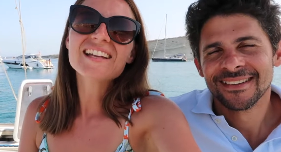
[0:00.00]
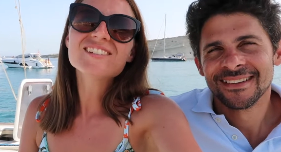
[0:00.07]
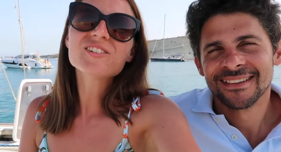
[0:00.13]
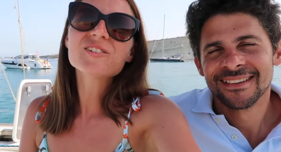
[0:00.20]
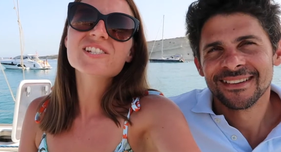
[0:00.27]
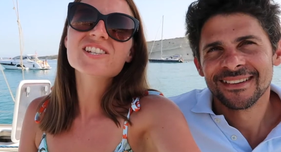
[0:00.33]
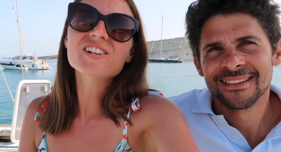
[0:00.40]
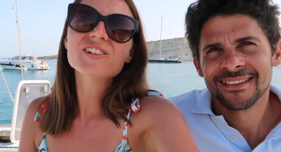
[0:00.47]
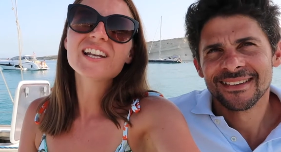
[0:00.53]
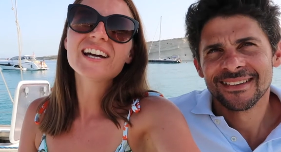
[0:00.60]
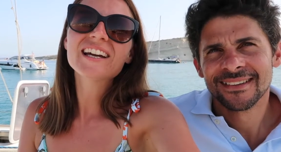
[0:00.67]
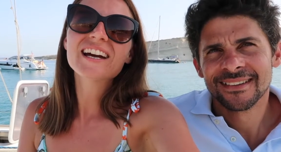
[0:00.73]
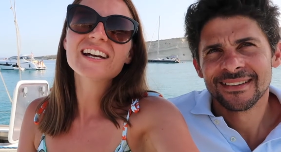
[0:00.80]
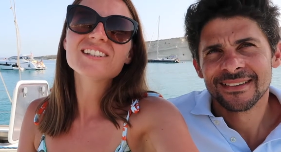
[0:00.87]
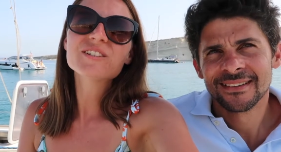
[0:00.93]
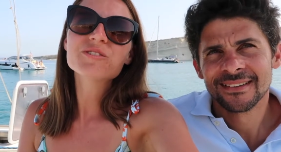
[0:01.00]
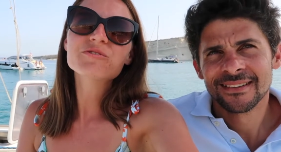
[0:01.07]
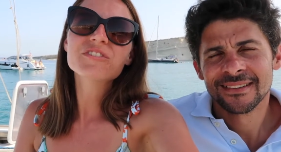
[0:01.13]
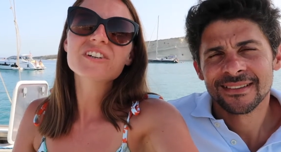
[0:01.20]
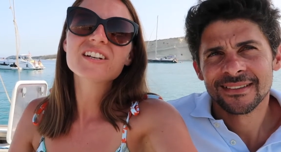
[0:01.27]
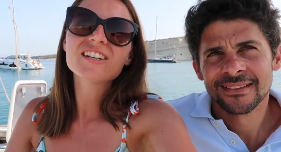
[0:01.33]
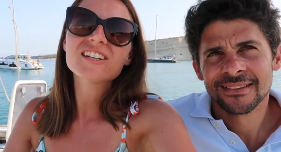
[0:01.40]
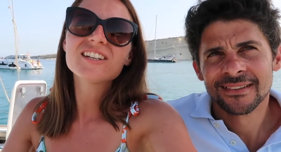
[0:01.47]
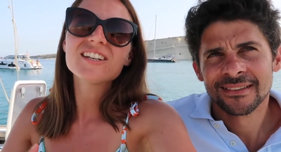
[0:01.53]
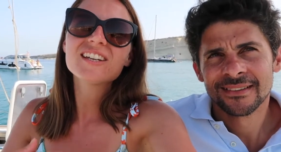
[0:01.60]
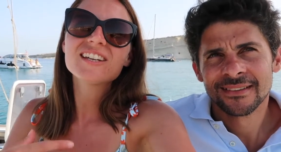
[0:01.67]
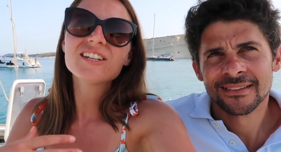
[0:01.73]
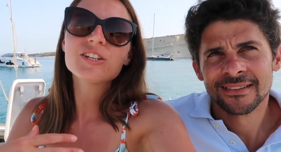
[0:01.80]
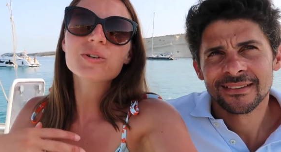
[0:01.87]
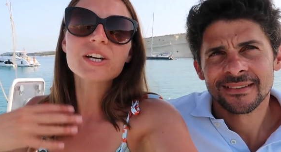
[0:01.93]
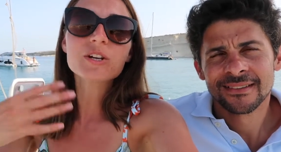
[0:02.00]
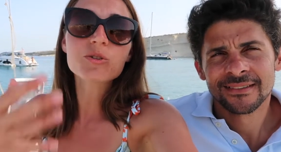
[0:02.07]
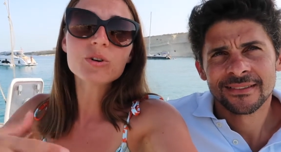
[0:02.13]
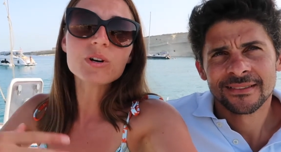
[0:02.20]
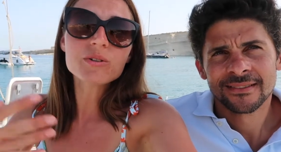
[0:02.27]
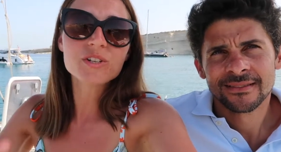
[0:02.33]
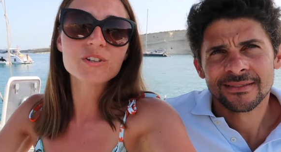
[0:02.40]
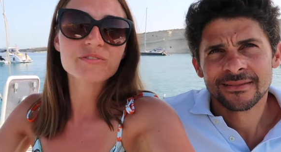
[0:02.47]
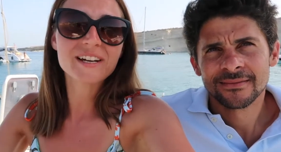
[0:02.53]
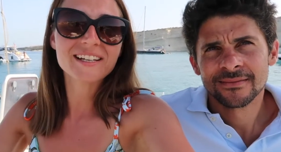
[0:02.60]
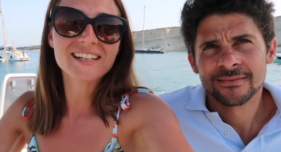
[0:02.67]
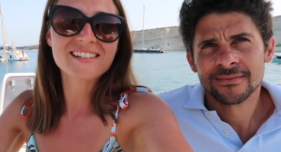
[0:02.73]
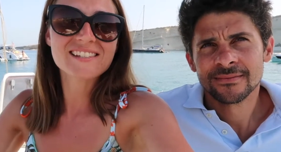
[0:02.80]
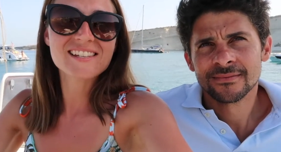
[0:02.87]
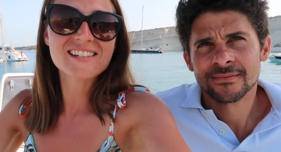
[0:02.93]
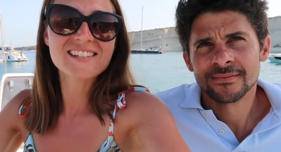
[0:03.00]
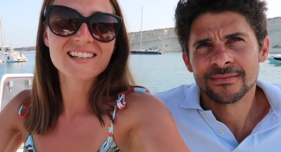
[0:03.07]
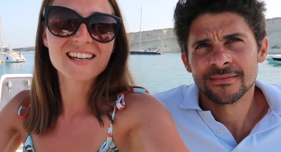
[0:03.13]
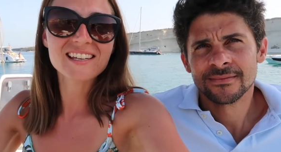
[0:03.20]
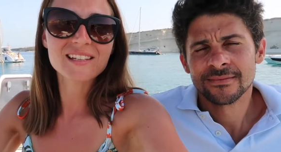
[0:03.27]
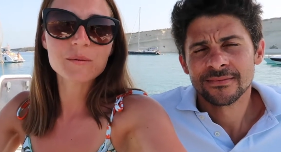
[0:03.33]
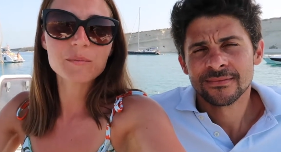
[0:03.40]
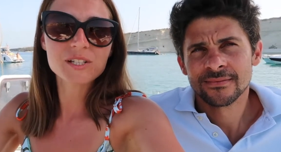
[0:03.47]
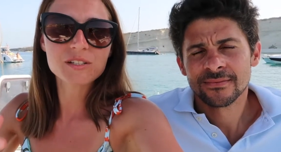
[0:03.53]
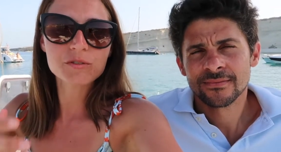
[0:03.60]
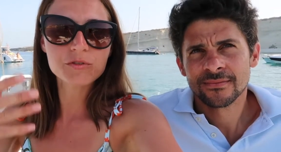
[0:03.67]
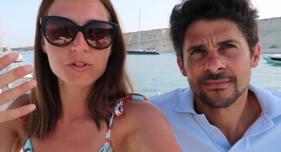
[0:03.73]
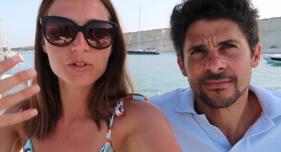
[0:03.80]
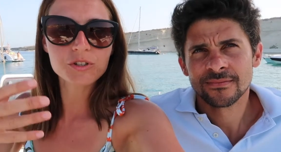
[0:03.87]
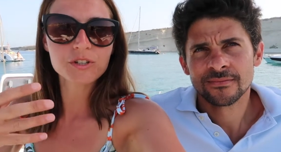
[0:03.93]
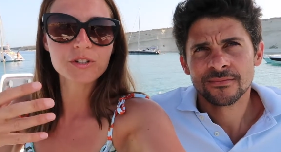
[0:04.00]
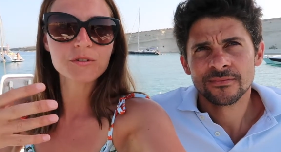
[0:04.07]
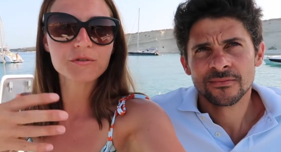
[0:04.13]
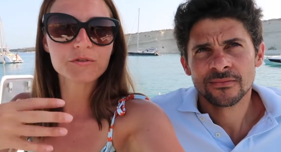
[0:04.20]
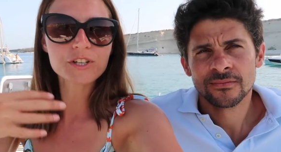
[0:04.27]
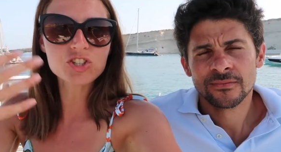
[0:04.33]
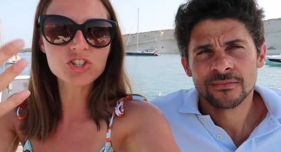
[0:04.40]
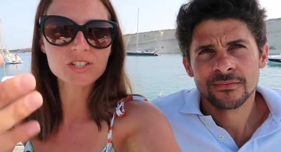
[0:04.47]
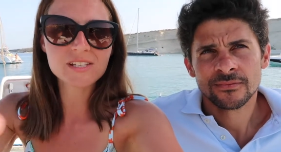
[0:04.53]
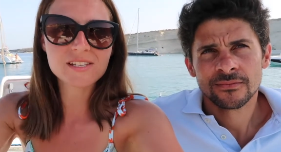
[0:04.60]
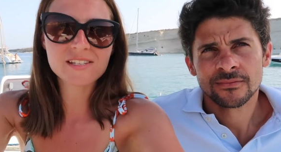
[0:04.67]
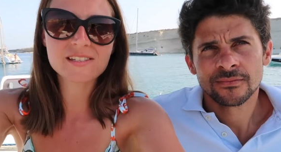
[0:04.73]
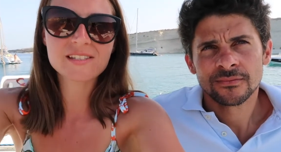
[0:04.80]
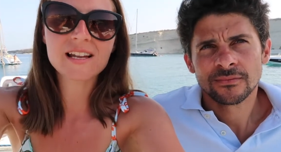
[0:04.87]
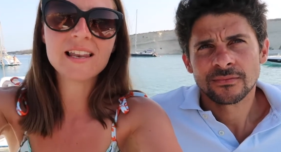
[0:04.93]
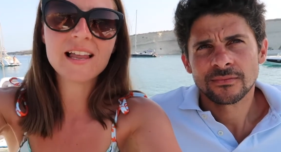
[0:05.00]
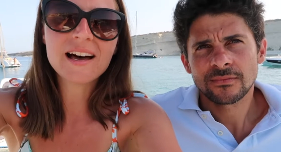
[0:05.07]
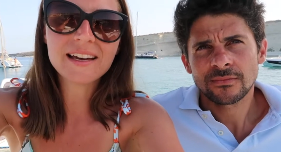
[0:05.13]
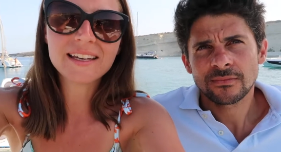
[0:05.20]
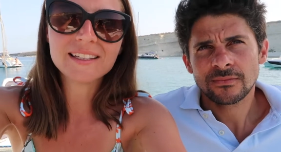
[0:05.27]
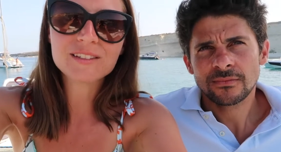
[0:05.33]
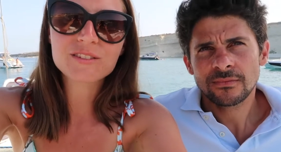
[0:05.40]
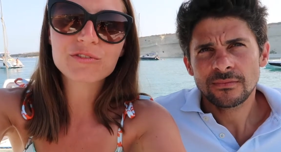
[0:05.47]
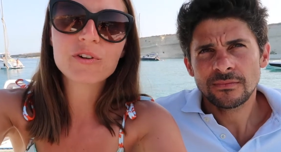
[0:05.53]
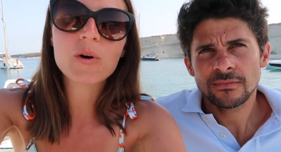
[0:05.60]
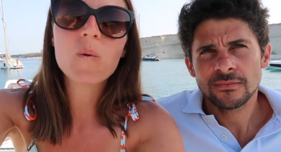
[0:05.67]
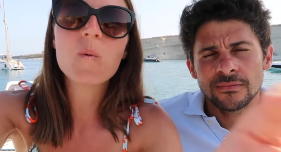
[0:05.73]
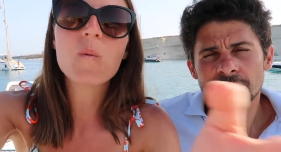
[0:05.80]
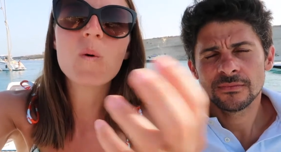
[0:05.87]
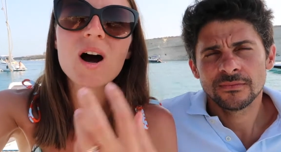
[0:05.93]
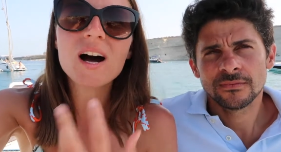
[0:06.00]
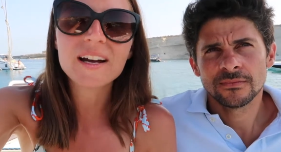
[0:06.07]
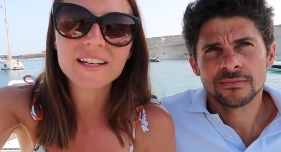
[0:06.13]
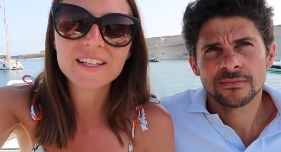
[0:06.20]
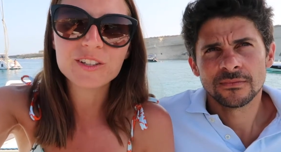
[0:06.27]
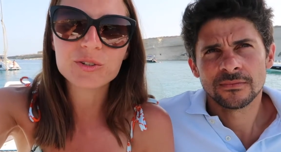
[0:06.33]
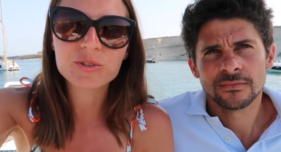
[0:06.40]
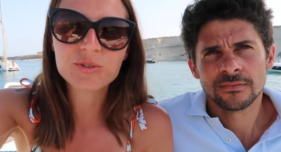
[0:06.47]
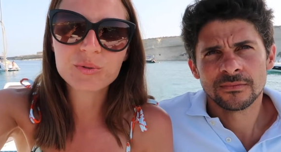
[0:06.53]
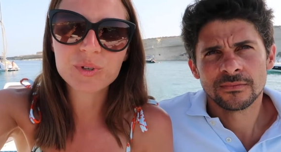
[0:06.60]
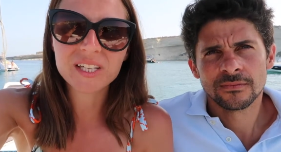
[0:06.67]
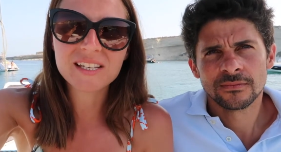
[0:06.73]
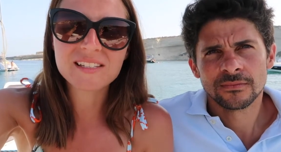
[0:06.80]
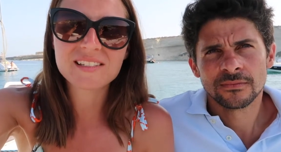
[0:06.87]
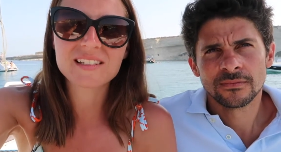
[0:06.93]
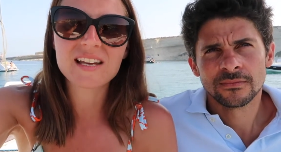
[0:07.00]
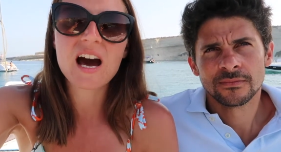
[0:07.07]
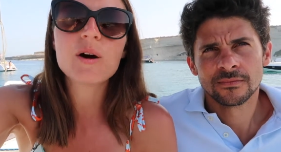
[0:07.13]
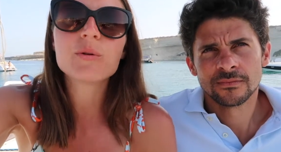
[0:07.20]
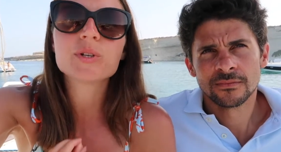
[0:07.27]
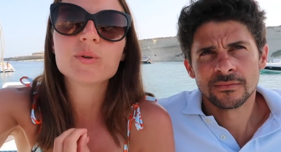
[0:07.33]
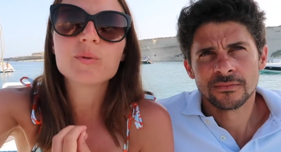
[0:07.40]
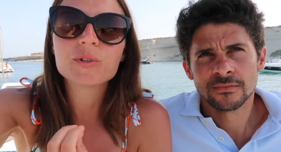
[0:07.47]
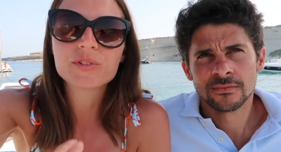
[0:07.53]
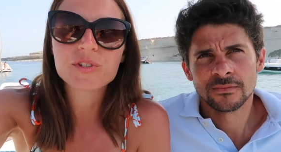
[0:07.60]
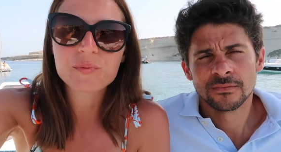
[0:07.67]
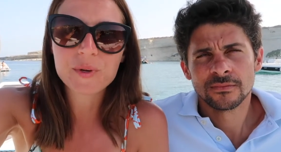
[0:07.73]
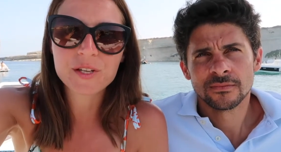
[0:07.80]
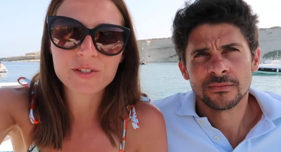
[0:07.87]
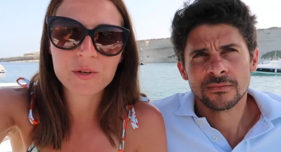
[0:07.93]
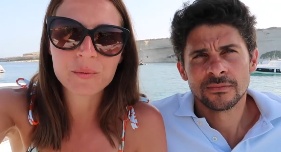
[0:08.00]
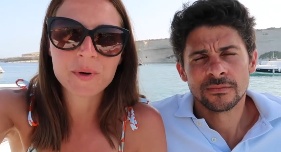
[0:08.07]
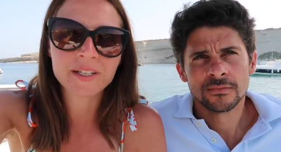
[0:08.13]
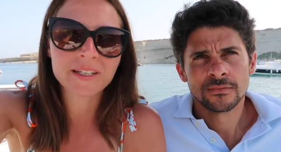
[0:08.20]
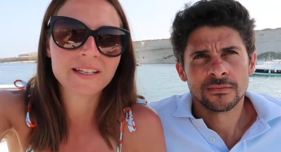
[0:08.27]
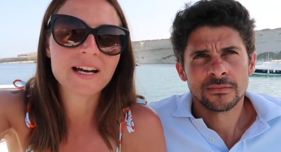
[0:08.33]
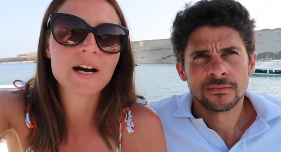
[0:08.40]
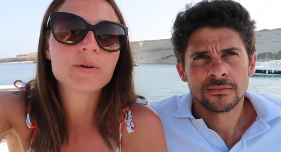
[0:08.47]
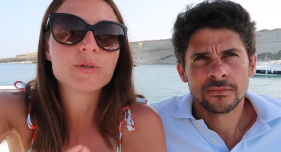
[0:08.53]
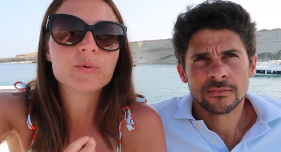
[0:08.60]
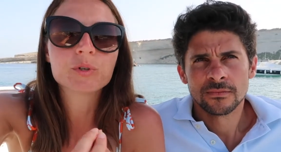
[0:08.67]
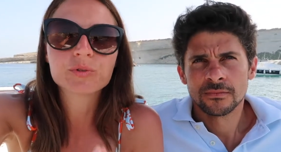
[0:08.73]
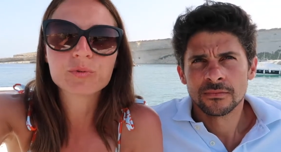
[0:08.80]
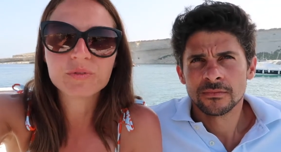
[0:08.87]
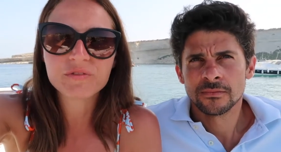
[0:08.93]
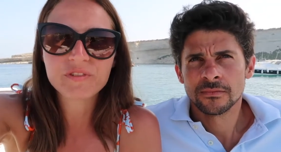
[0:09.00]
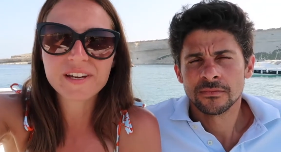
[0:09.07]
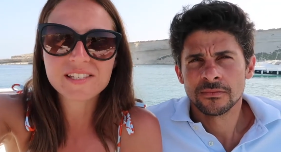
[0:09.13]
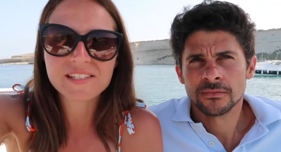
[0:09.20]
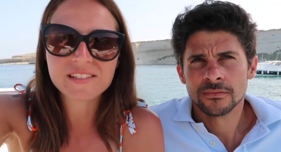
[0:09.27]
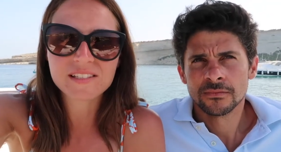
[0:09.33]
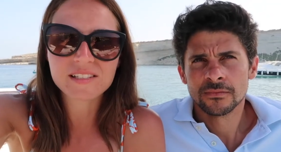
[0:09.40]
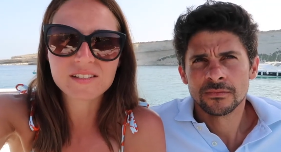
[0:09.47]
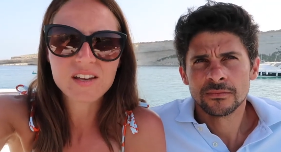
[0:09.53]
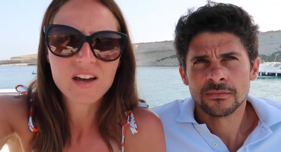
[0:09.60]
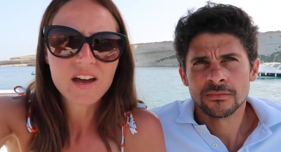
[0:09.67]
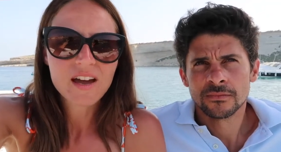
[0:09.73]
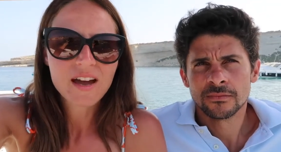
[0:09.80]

Speaker 1: And also like kind of you can grow your finances together, but if your vision isn't aligned for why you're doing it and how you want to spend your money and how you want to invest it